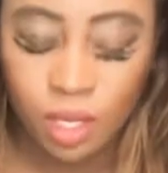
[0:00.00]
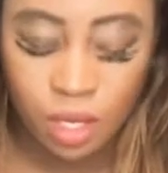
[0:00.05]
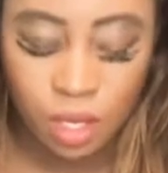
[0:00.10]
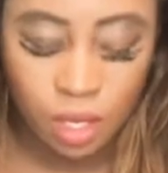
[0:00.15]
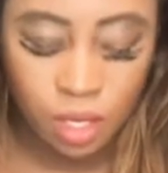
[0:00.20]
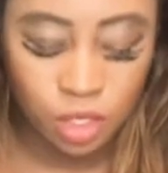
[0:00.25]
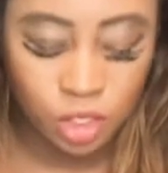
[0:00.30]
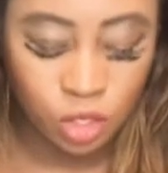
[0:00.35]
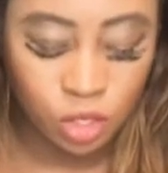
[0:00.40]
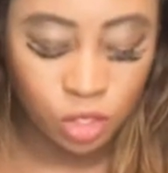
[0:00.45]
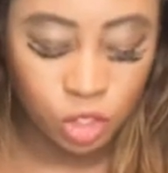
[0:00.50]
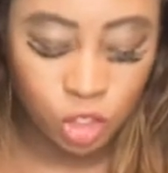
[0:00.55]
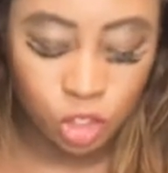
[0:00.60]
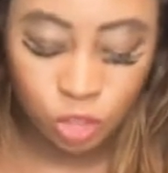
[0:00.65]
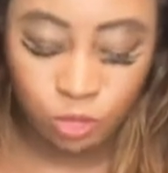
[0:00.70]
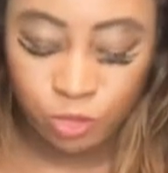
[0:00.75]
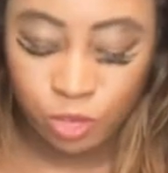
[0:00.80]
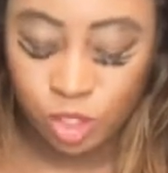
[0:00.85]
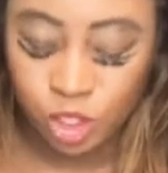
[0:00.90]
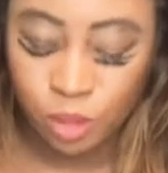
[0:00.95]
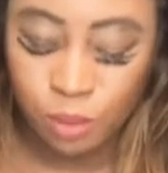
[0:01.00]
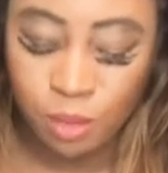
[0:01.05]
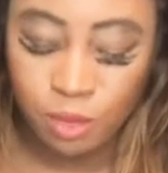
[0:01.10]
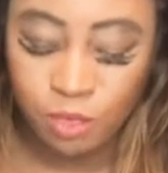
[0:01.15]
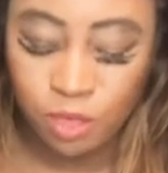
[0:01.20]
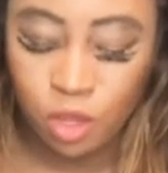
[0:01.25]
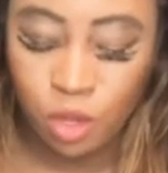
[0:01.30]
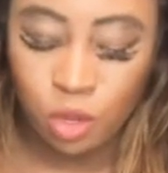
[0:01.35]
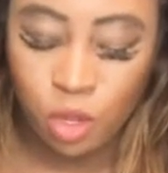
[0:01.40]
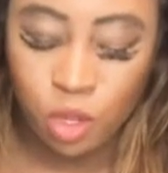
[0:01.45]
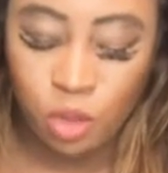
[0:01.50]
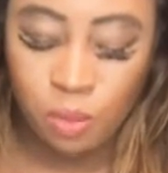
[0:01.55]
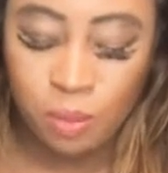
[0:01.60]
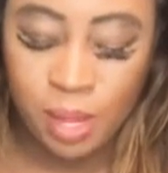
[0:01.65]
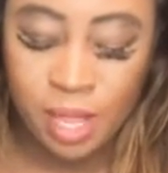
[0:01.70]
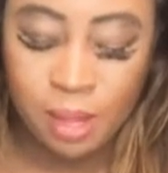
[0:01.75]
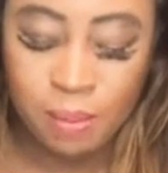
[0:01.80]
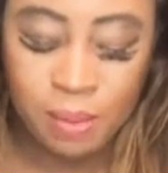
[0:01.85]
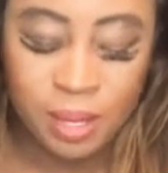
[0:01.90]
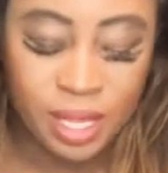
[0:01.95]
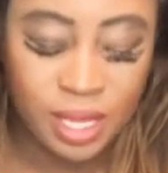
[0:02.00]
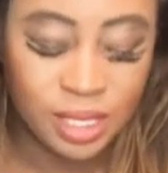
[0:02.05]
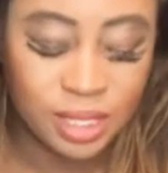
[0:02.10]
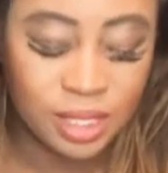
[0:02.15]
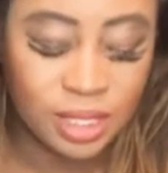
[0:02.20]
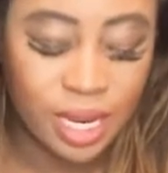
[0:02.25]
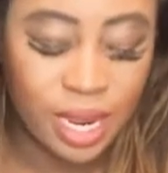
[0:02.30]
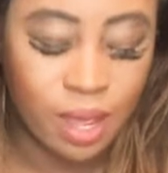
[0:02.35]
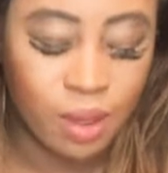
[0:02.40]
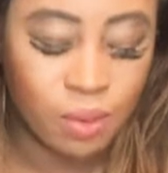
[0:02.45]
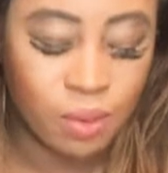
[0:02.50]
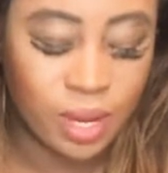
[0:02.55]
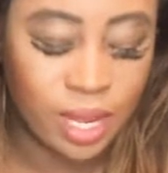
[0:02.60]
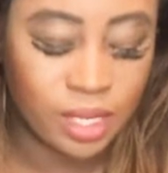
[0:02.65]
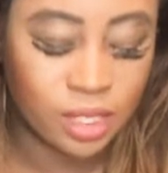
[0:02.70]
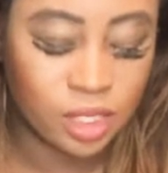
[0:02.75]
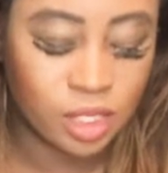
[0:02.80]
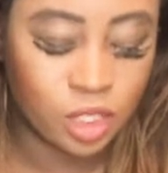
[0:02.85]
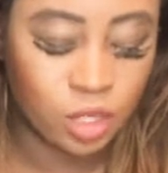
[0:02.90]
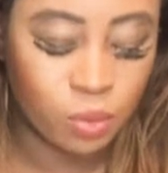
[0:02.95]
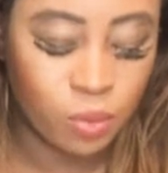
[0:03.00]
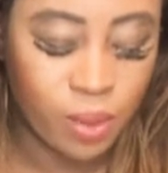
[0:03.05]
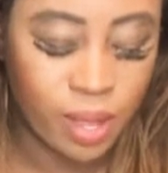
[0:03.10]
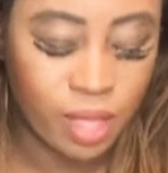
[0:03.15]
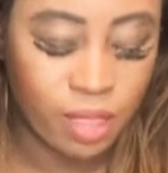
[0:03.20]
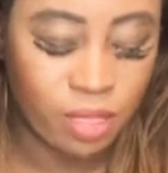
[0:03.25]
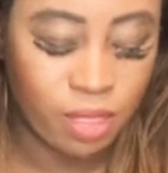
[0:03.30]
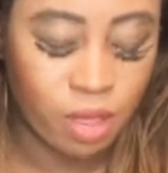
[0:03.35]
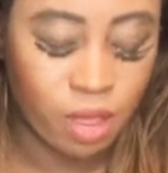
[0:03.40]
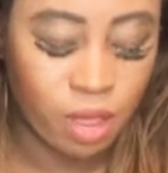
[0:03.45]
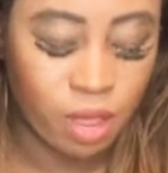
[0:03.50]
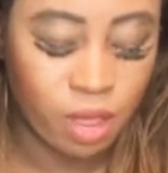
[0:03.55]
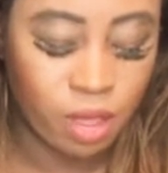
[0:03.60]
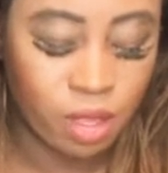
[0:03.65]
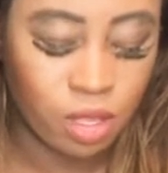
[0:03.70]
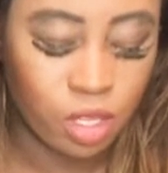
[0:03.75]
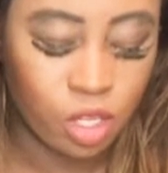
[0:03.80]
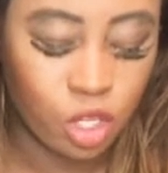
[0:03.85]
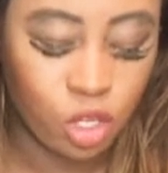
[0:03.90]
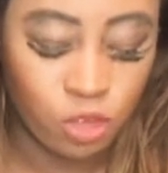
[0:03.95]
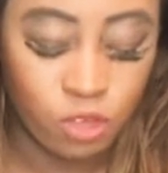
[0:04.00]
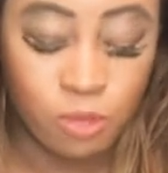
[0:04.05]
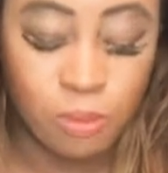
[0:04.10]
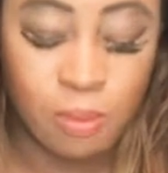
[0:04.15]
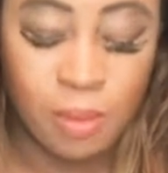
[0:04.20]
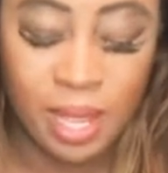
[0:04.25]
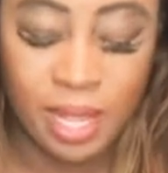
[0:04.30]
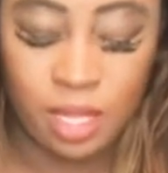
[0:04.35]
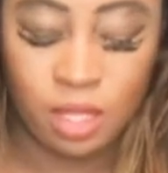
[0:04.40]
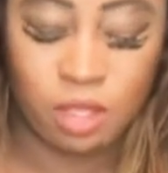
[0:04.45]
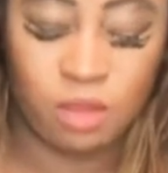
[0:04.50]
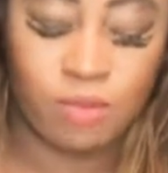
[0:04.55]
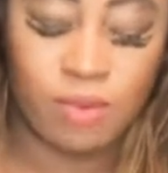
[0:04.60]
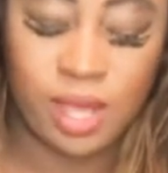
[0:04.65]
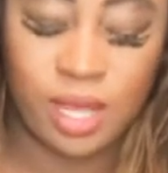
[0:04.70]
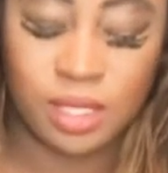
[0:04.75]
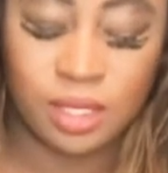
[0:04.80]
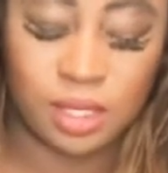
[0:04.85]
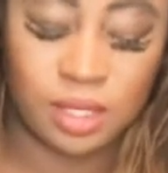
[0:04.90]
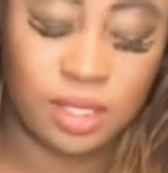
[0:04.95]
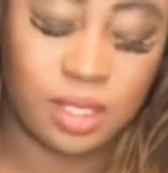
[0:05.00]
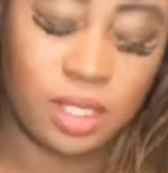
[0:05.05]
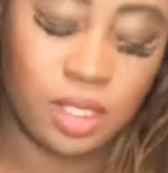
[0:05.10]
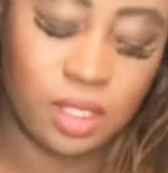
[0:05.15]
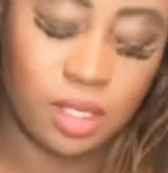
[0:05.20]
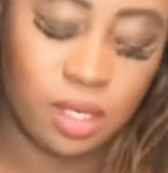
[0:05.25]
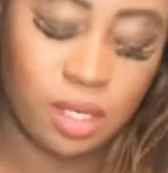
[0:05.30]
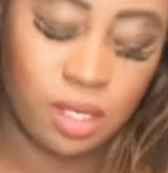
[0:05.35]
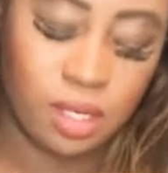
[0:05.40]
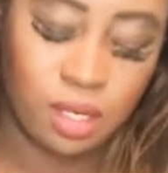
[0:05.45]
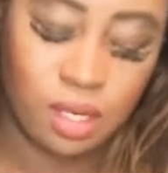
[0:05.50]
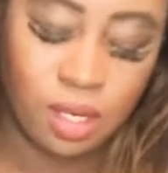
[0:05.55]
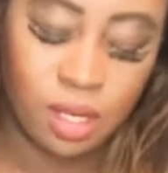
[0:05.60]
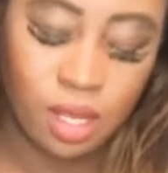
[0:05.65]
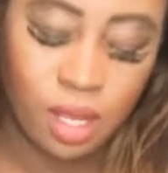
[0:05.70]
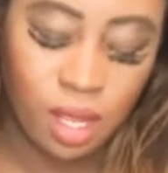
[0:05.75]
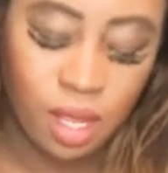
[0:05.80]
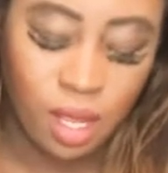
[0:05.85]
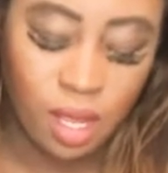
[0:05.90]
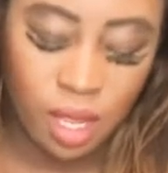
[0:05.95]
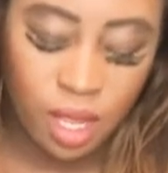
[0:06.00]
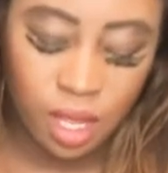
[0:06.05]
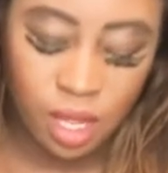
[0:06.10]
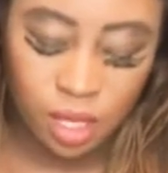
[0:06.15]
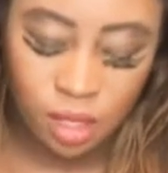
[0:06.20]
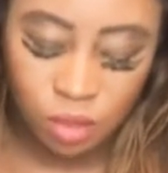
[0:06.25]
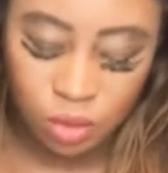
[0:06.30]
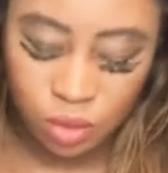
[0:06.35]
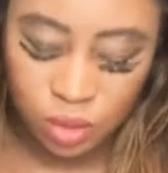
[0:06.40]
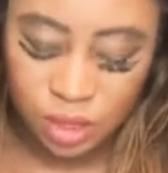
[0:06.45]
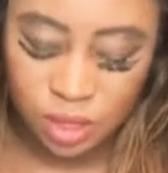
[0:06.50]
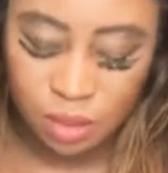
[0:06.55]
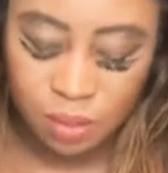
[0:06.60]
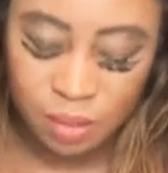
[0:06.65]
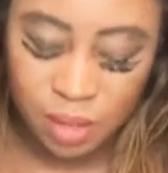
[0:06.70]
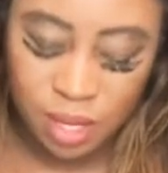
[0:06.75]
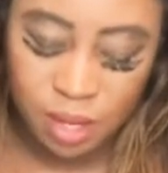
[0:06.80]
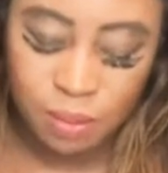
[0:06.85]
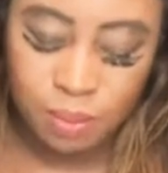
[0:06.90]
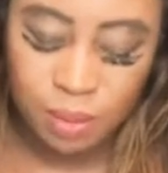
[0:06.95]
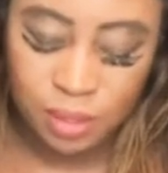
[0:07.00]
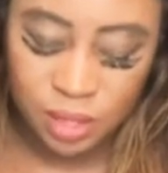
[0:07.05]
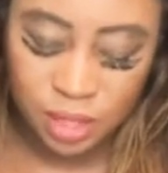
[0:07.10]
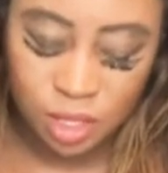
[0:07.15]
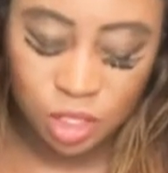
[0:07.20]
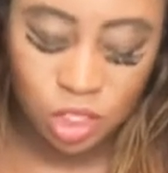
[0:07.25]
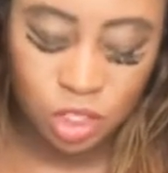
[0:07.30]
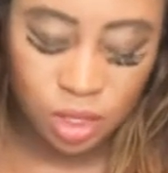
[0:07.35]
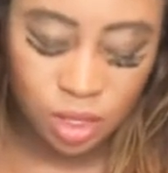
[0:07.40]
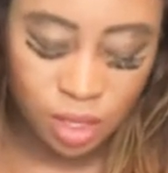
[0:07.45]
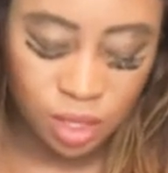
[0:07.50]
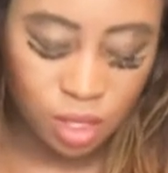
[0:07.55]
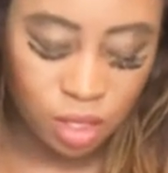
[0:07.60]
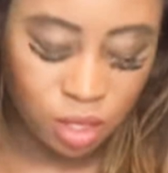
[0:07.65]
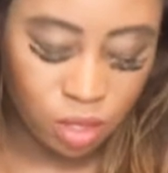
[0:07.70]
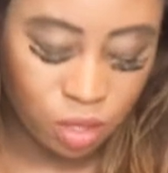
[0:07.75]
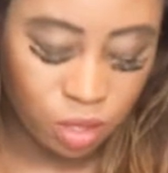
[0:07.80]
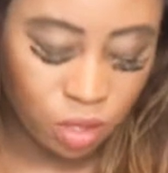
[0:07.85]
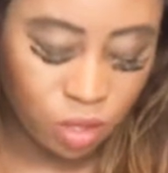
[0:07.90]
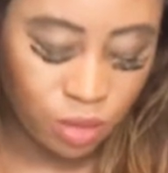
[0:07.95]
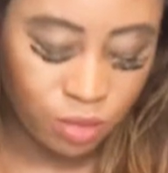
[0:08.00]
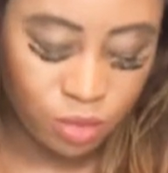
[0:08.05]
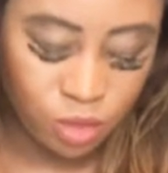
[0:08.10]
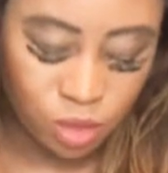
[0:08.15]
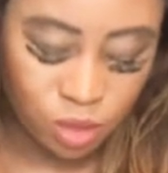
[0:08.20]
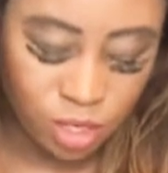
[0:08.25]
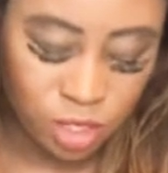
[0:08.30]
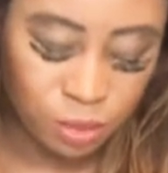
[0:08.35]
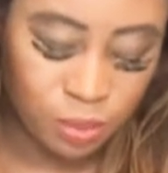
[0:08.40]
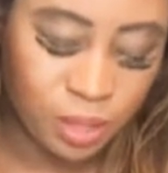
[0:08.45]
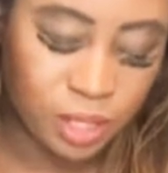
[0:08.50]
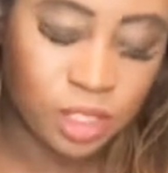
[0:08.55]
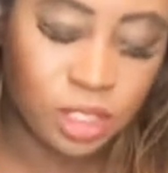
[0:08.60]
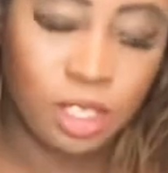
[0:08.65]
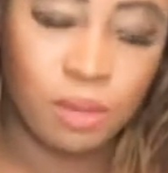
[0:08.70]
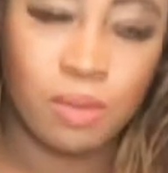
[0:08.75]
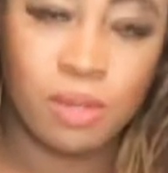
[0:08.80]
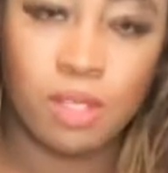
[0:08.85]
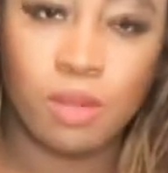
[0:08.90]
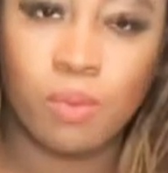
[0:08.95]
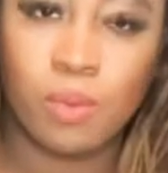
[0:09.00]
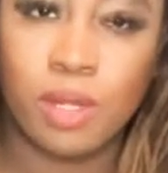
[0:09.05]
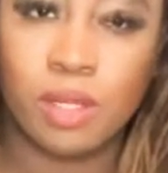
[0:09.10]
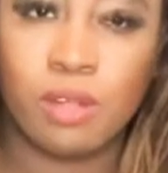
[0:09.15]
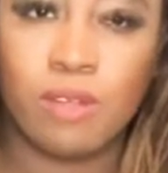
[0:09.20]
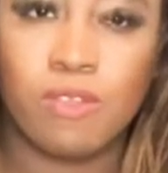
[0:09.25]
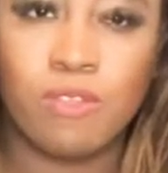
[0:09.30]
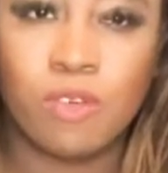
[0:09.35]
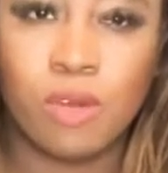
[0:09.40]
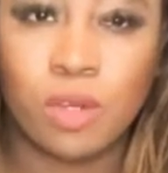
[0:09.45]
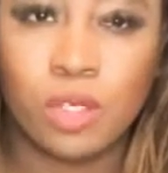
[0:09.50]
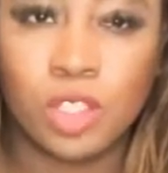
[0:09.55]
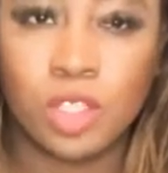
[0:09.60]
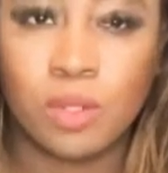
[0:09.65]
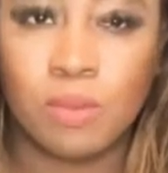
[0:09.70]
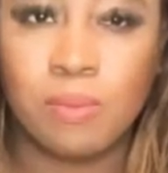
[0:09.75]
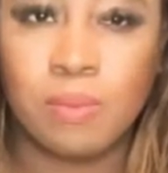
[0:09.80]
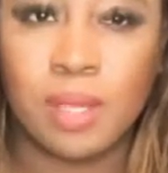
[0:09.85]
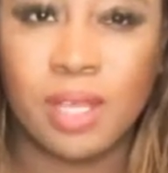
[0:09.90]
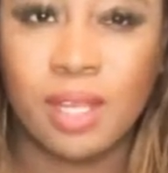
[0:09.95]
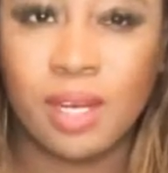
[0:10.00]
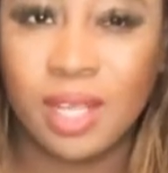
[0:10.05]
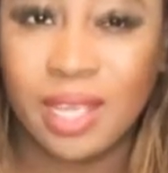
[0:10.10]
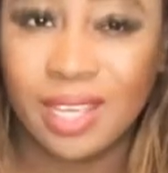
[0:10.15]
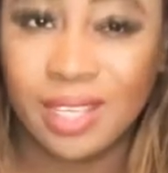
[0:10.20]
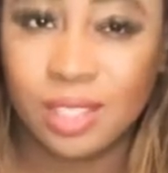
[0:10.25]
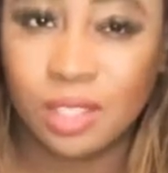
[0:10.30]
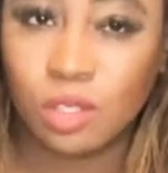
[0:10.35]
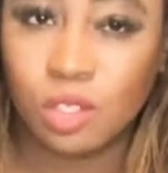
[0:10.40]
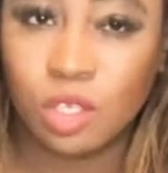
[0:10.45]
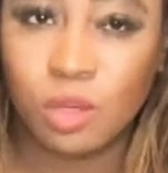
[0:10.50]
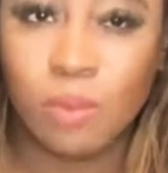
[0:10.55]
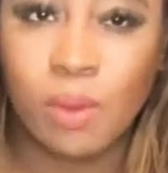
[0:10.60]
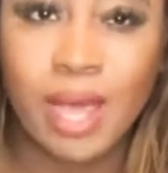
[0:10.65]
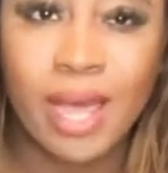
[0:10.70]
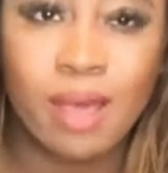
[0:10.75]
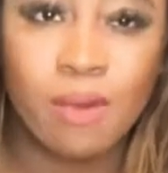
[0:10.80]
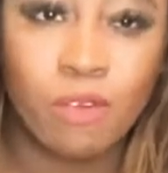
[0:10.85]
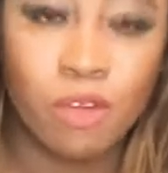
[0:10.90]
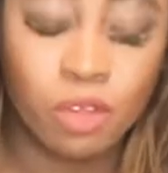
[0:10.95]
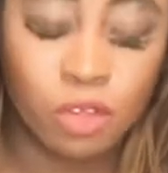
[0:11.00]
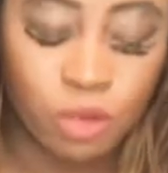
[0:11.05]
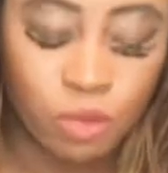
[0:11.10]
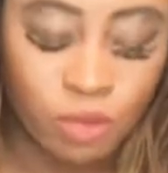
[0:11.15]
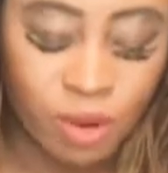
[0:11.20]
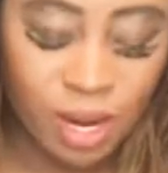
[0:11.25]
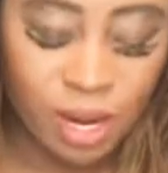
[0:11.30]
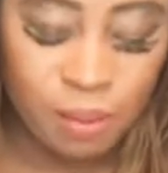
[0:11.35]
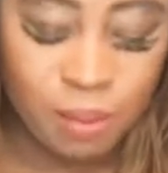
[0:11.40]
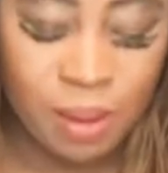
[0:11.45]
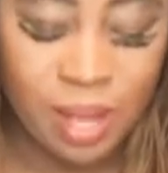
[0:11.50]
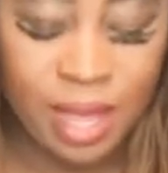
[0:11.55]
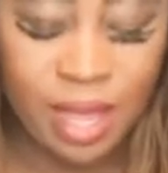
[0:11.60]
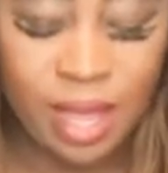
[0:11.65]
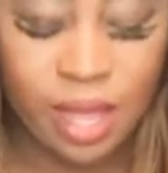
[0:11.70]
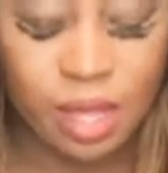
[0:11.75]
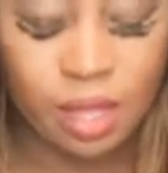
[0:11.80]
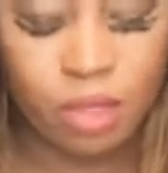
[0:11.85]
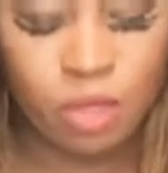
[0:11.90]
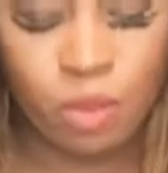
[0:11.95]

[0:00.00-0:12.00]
So for some of you who may be in doubt as to whether you've made the right decision, it looks to me potentially that you could have done, especially with the Wheel of Fortune being here. So you are on the right path.